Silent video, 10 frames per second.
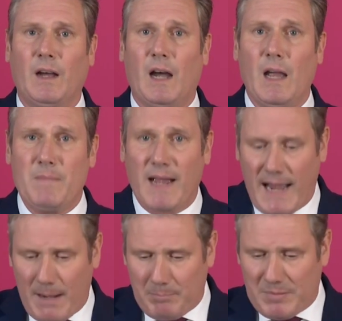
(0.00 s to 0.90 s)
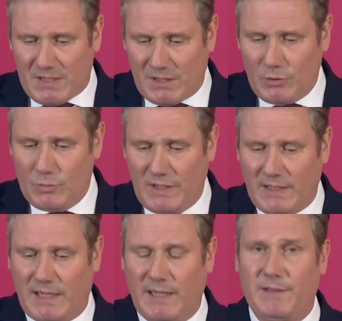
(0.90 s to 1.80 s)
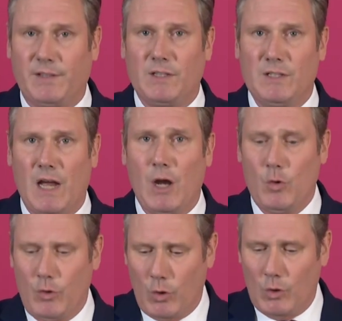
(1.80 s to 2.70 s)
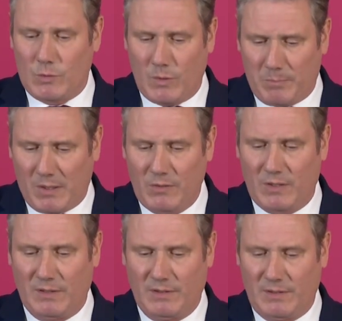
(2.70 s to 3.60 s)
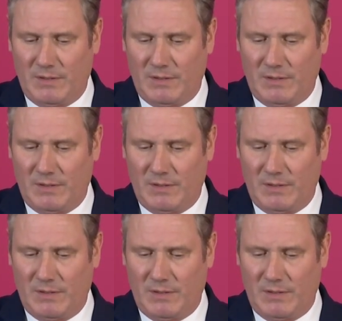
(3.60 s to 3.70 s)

I'm absolutely clear that no laws were broken.